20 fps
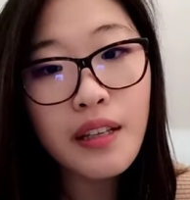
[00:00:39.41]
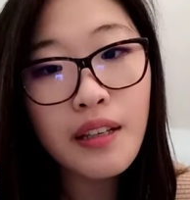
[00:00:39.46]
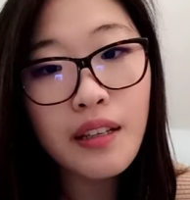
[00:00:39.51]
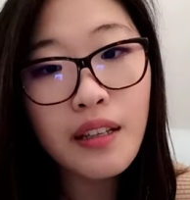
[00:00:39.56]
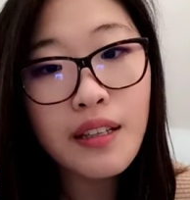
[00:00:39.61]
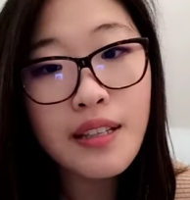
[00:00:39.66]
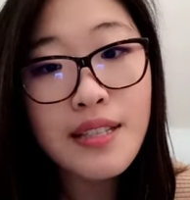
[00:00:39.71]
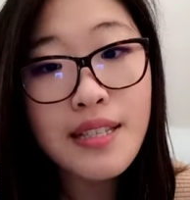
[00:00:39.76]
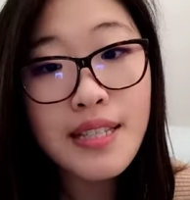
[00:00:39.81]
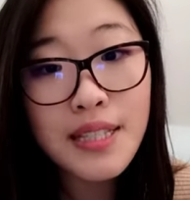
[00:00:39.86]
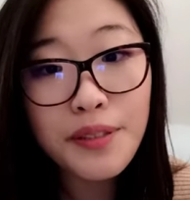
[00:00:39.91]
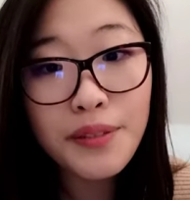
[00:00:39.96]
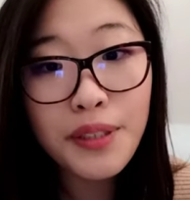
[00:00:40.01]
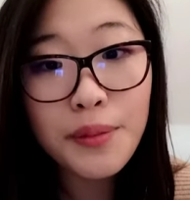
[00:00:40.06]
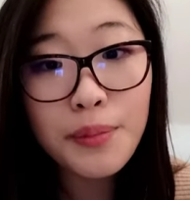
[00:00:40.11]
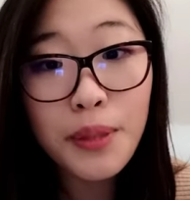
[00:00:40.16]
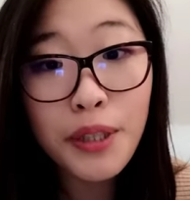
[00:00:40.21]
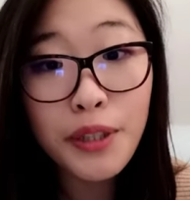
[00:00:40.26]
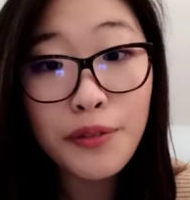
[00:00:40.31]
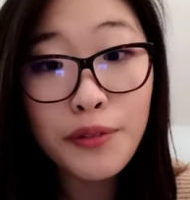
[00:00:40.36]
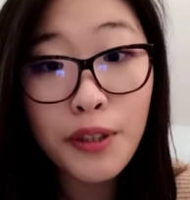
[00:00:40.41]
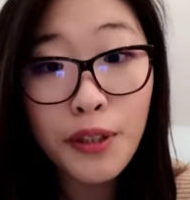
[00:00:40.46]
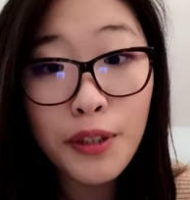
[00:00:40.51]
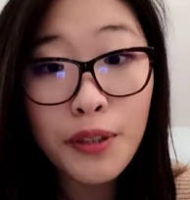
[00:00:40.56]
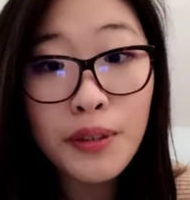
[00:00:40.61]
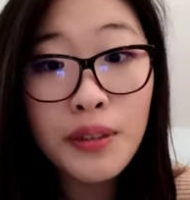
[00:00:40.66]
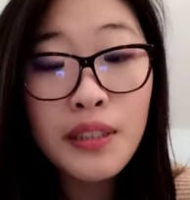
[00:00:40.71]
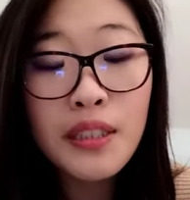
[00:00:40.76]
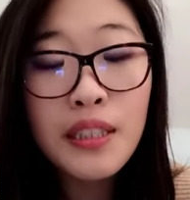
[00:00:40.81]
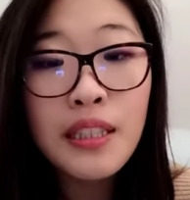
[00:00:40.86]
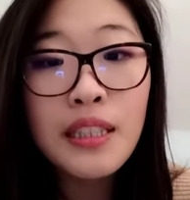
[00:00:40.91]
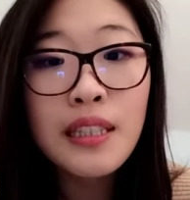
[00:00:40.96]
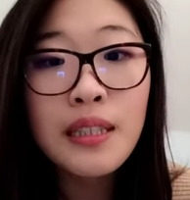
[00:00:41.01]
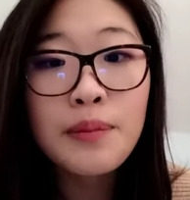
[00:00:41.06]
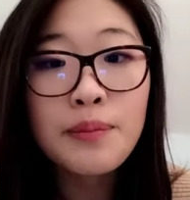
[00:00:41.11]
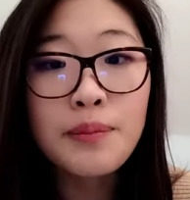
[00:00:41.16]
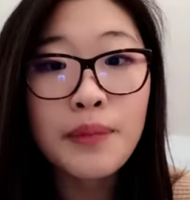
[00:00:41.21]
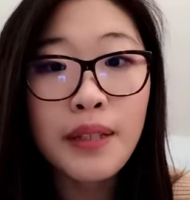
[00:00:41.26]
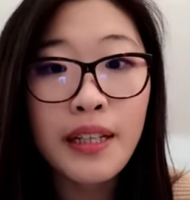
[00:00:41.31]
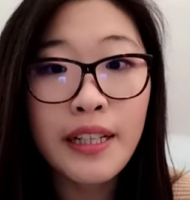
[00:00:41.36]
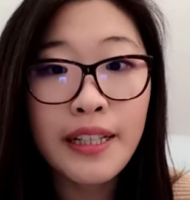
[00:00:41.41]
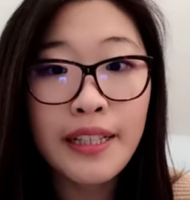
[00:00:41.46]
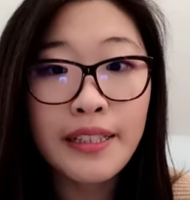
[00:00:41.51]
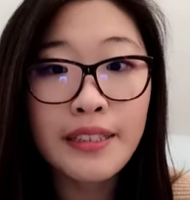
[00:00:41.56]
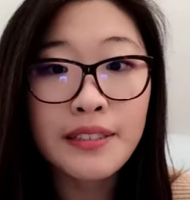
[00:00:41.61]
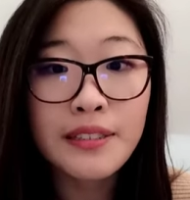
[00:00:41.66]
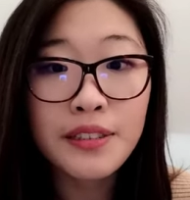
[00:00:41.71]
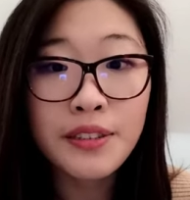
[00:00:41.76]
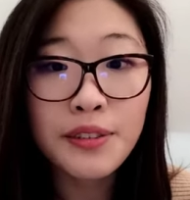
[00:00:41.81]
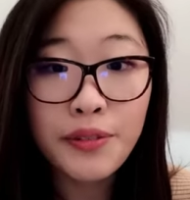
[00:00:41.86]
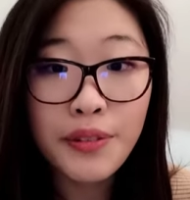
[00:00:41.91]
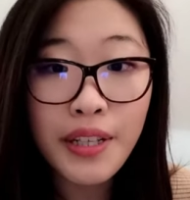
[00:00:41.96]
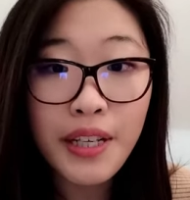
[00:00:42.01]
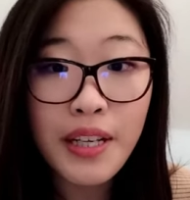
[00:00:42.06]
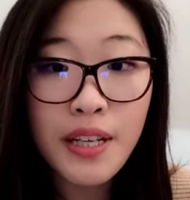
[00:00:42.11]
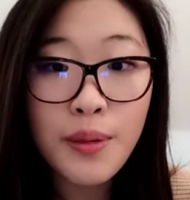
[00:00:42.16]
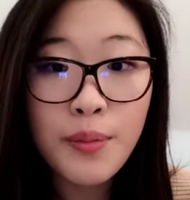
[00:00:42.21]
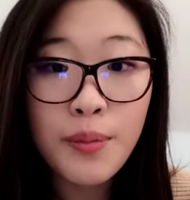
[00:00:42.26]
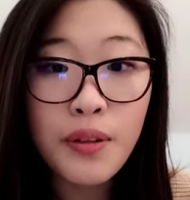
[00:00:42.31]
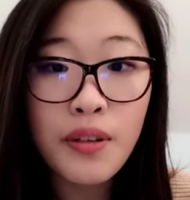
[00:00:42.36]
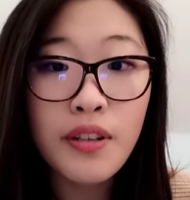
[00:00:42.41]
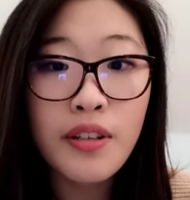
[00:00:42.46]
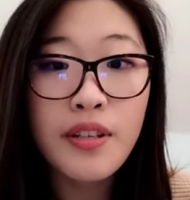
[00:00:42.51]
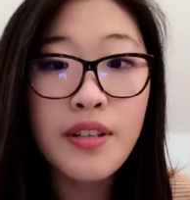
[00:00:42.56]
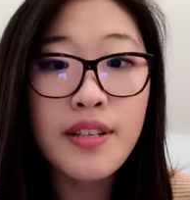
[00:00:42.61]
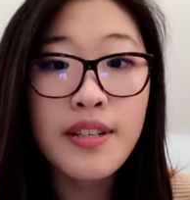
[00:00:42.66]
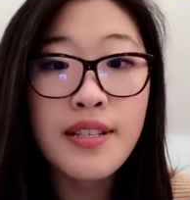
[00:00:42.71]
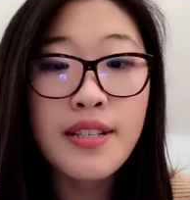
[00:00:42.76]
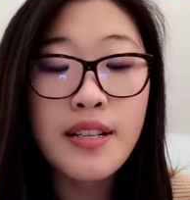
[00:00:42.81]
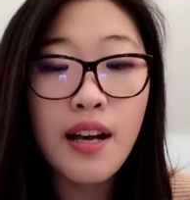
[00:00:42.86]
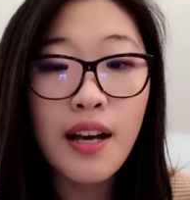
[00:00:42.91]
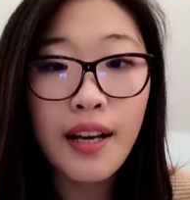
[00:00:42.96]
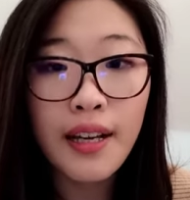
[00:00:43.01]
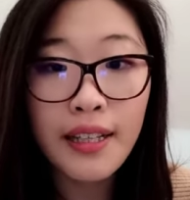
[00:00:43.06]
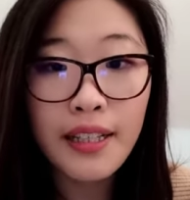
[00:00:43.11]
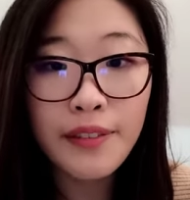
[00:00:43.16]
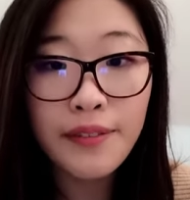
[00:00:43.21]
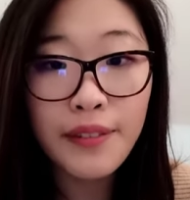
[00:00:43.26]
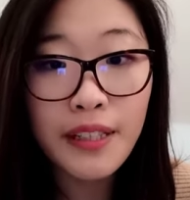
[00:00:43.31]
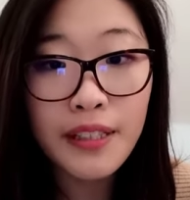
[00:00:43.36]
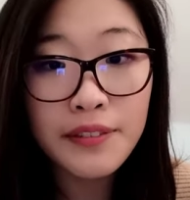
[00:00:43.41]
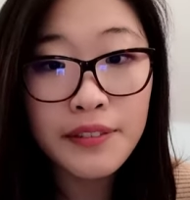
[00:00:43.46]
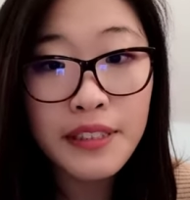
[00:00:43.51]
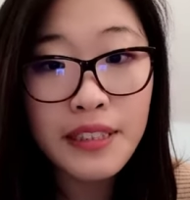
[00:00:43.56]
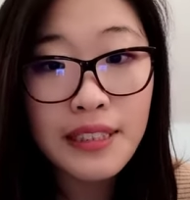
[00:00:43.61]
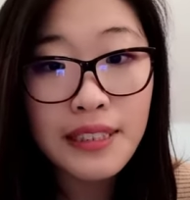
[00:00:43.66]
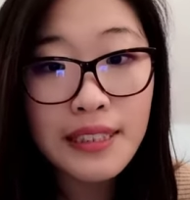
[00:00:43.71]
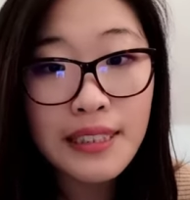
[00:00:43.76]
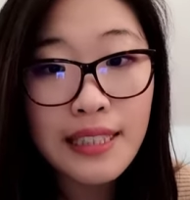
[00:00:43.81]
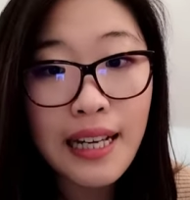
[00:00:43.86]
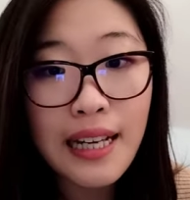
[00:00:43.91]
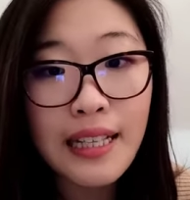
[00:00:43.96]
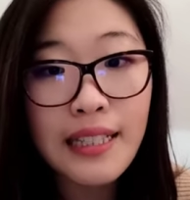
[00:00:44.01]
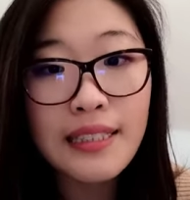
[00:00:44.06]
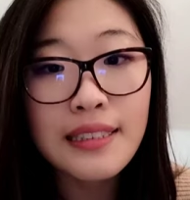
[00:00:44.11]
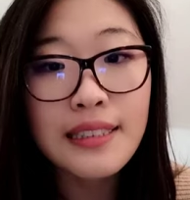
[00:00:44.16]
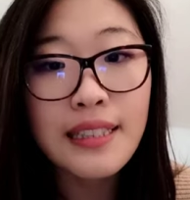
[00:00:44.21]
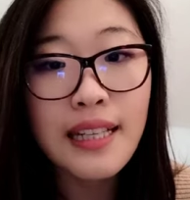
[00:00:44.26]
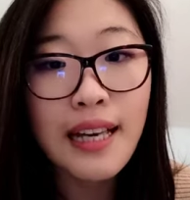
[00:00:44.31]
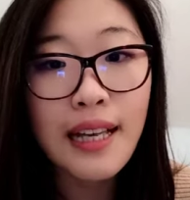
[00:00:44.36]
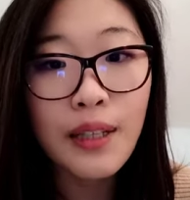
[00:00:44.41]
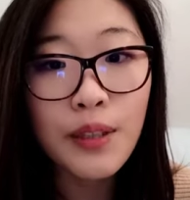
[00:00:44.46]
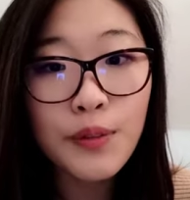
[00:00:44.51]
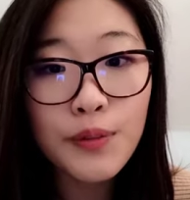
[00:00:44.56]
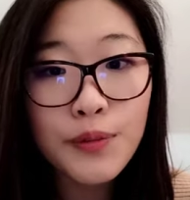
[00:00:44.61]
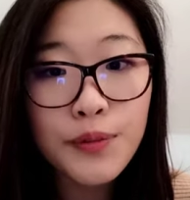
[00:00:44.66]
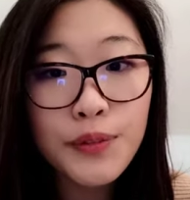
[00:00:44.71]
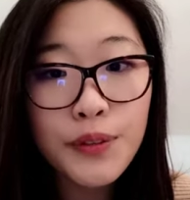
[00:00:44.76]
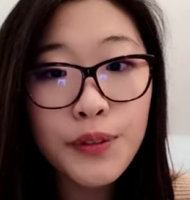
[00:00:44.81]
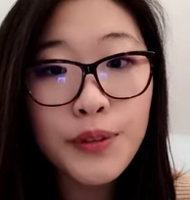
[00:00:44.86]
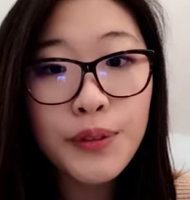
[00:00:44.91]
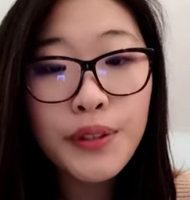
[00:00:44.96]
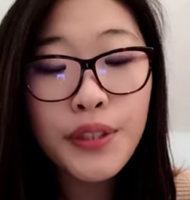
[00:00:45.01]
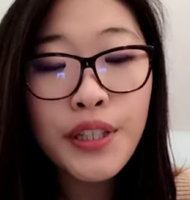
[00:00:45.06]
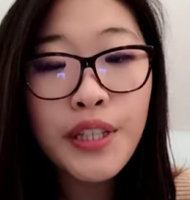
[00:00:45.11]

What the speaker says: Considering my role, my degree was highly relevant and helpful.